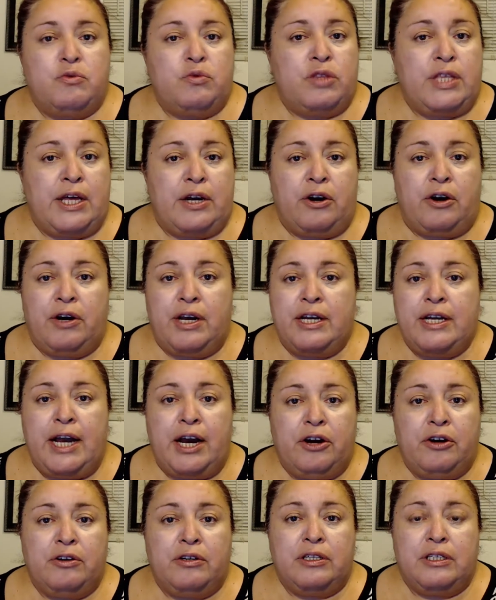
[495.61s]
that are
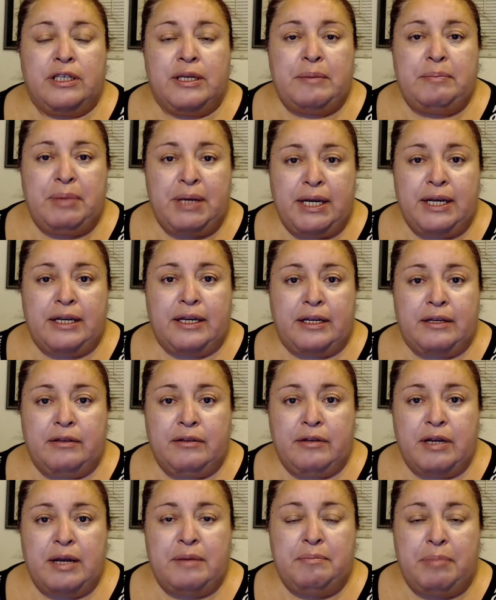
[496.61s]
inherently bigoted
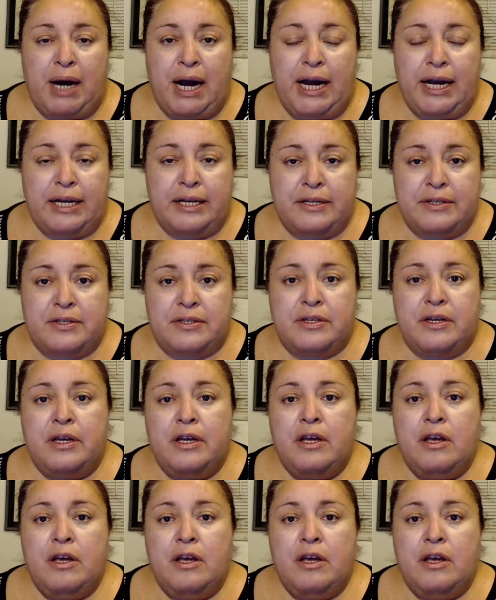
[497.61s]
and biased